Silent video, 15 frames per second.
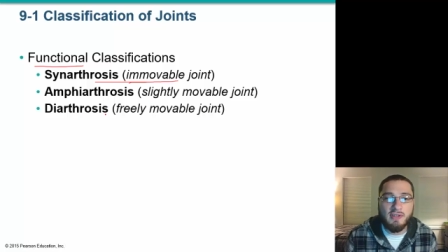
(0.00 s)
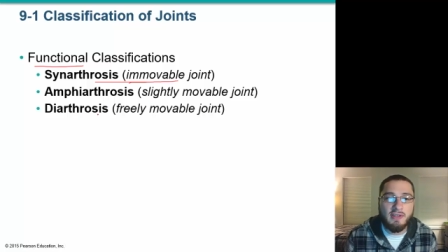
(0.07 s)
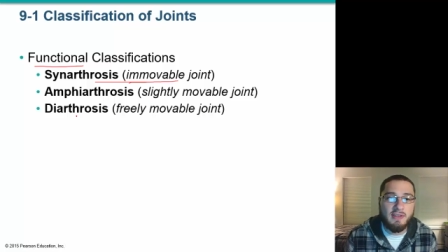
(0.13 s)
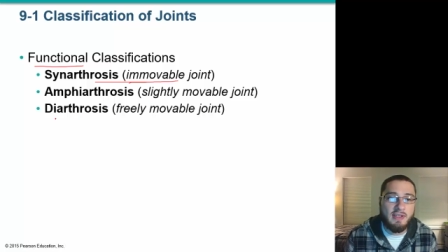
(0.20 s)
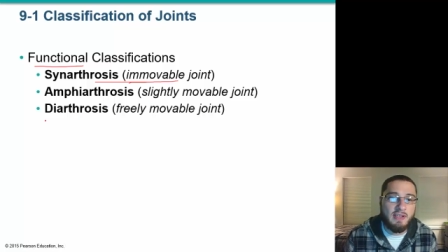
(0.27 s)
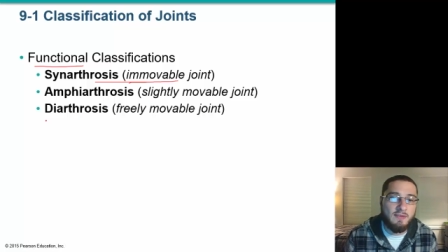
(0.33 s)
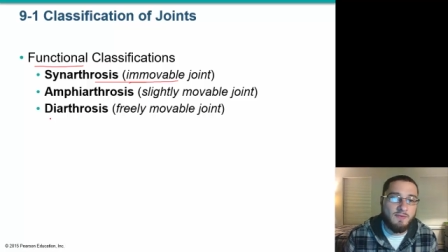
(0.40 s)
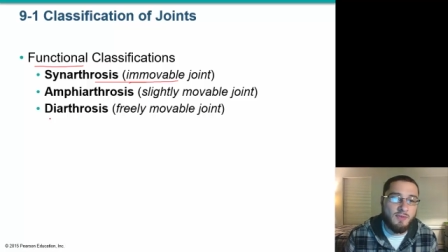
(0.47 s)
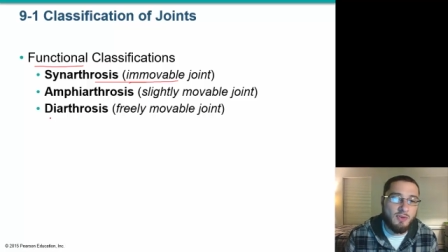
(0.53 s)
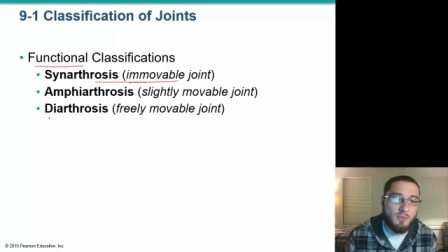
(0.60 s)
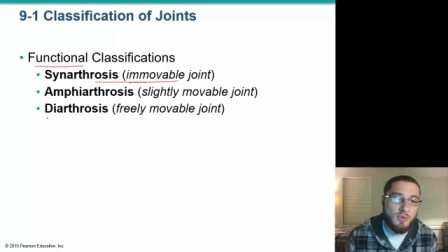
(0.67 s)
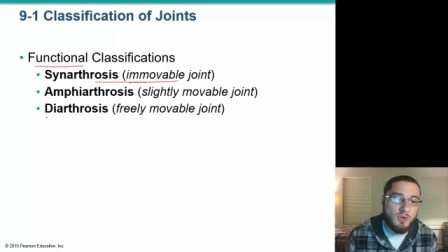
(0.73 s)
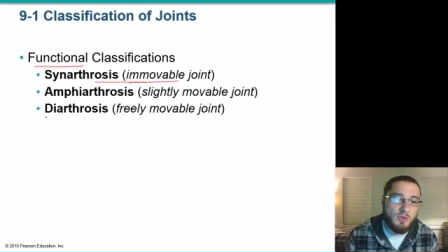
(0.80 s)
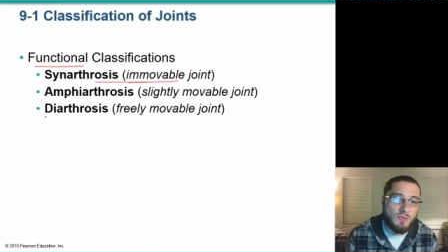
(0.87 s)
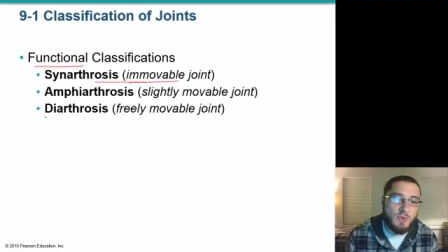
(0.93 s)
And then for the
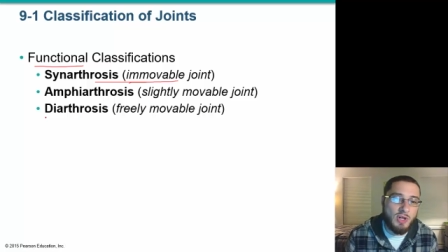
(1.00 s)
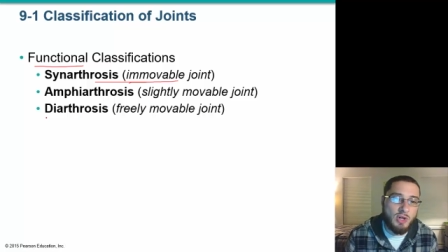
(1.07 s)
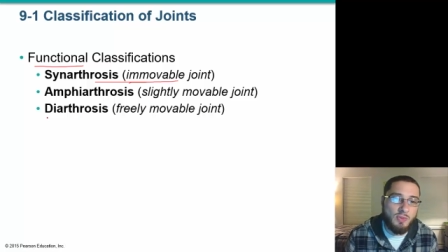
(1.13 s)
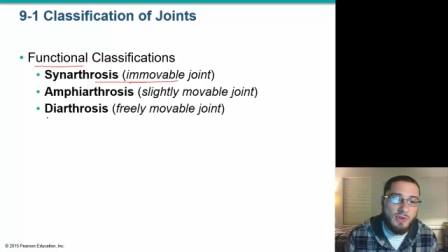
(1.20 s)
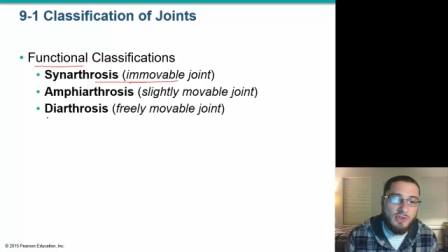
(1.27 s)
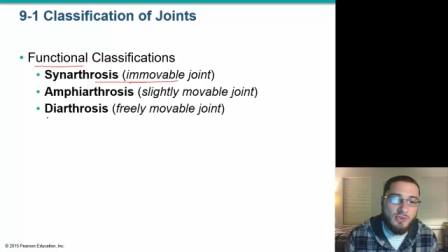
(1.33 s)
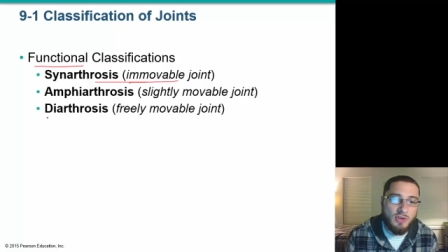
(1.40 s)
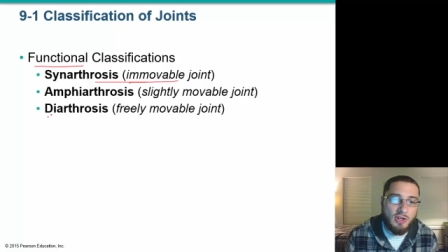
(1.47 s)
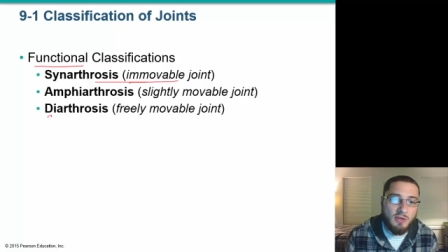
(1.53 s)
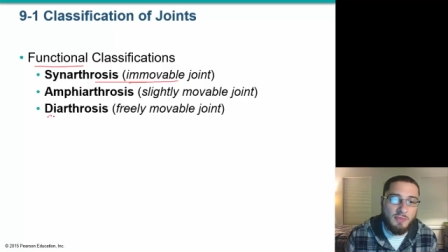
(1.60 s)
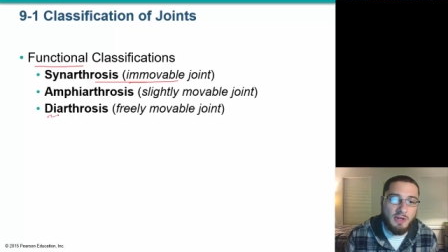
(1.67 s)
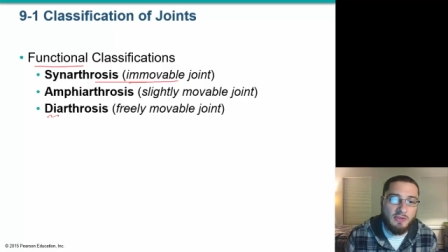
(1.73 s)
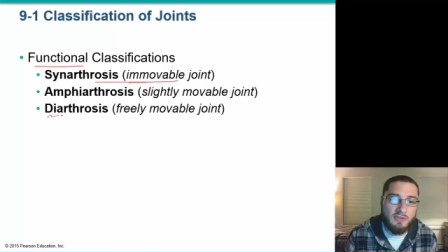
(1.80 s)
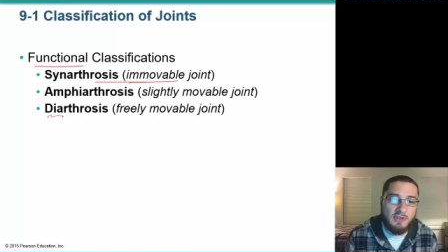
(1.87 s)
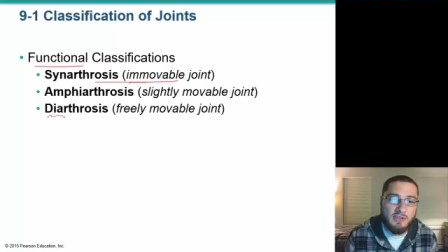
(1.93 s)
most part, we talk
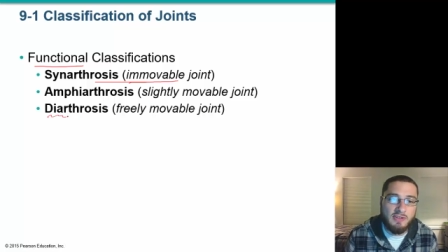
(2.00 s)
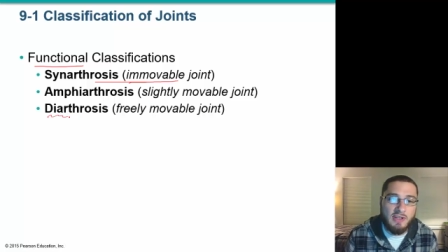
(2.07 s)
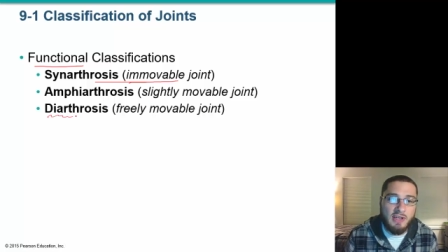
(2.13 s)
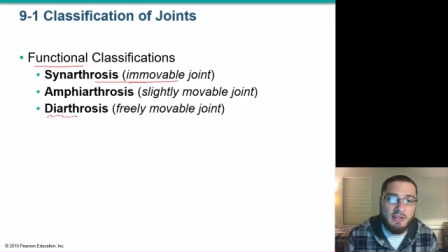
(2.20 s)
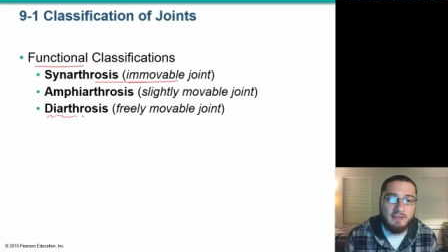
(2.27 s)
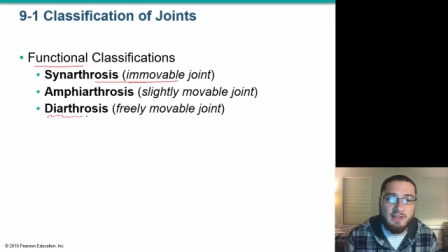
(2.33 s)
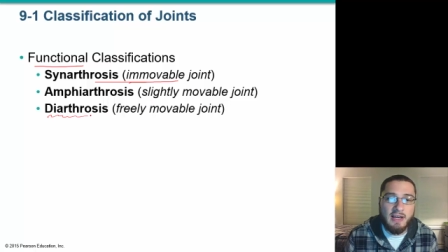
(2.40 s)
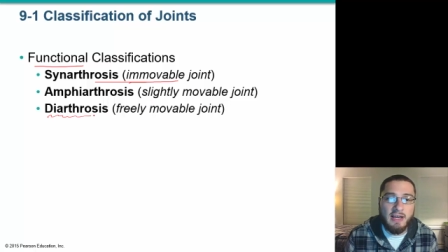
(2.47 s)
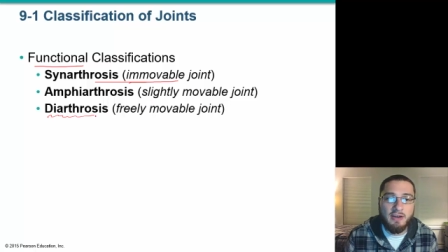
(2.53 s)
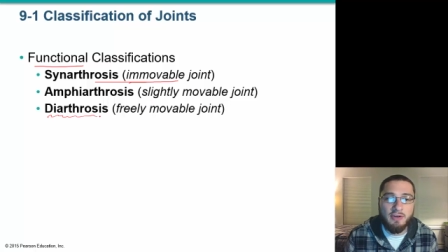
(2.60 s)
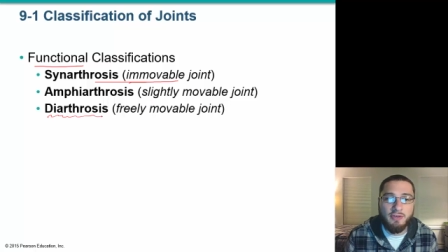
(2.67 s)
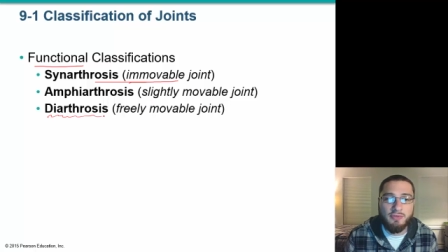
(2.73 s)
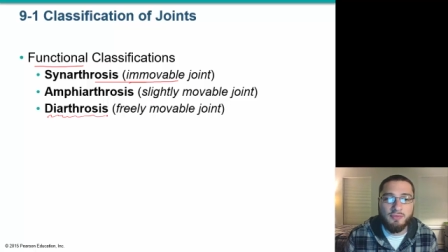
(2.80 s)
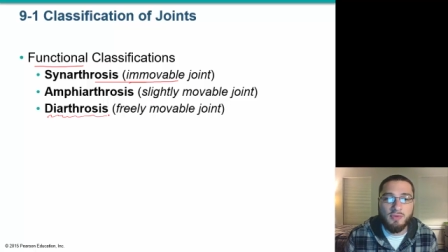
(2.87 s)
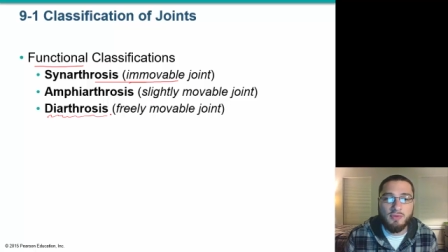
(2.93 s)
about these
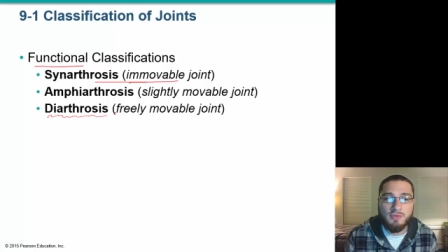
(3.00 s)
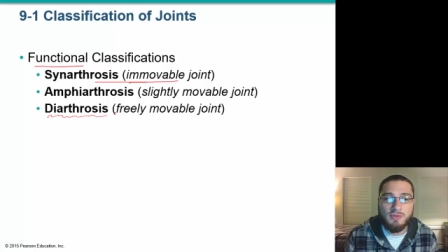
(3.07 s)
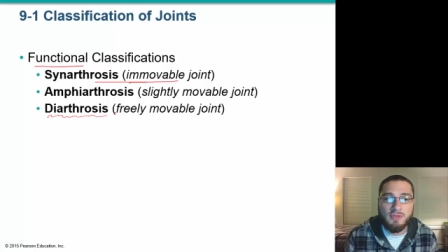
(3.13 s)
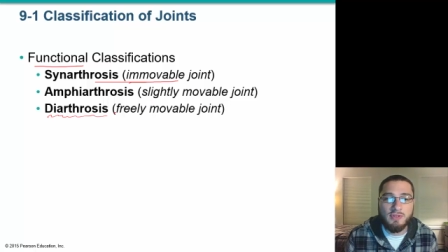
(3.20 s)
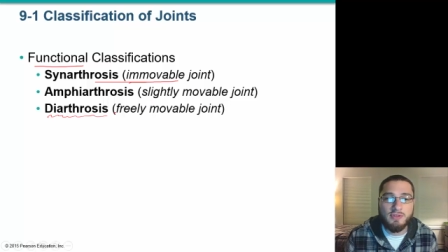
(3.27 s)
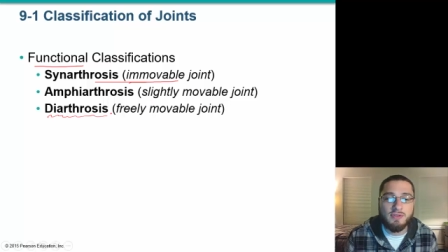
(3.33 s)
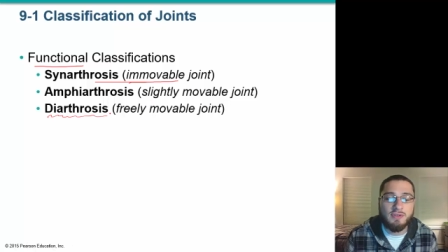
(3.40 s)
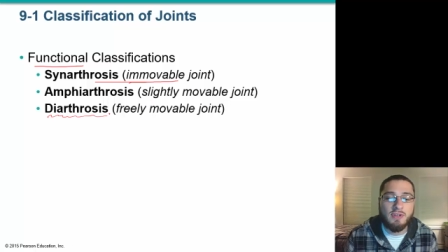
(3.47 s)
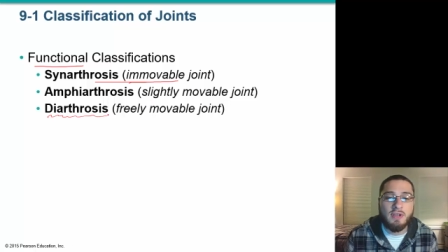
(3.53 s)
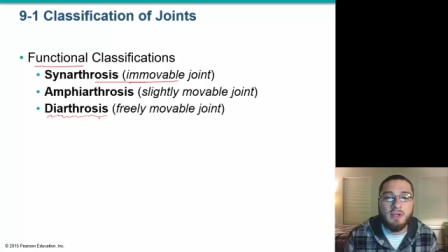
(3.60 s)
diarthrosis,